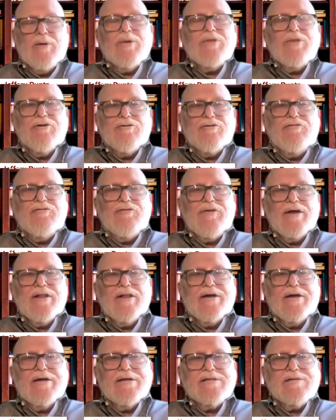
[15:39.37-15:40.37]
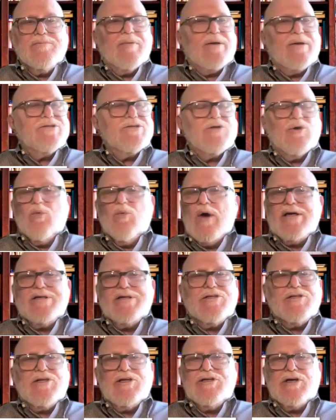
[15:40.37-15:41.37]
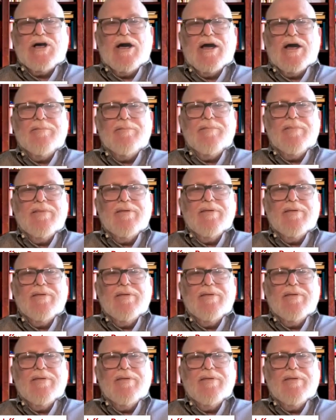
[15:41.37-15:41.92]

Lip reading: with your feelings, but it's a waste of time.